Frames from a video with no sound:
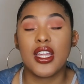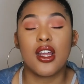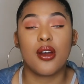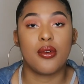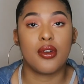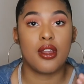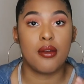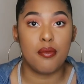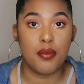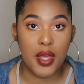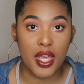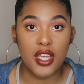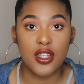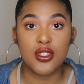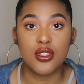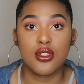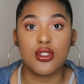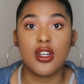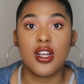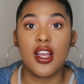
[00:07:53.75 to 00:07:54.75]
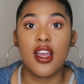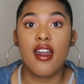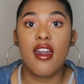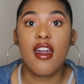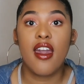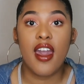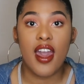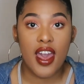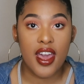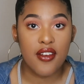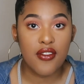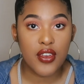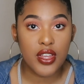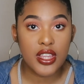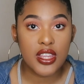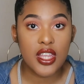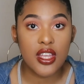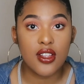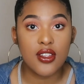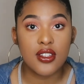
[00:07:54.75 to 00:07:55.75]
I want to make sure
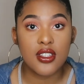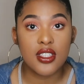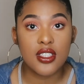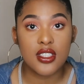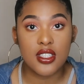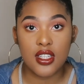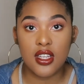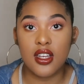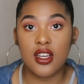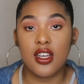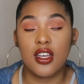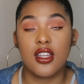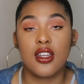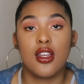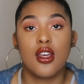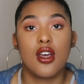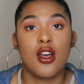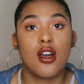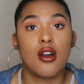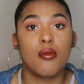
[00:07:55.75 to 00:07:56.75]
everything looks good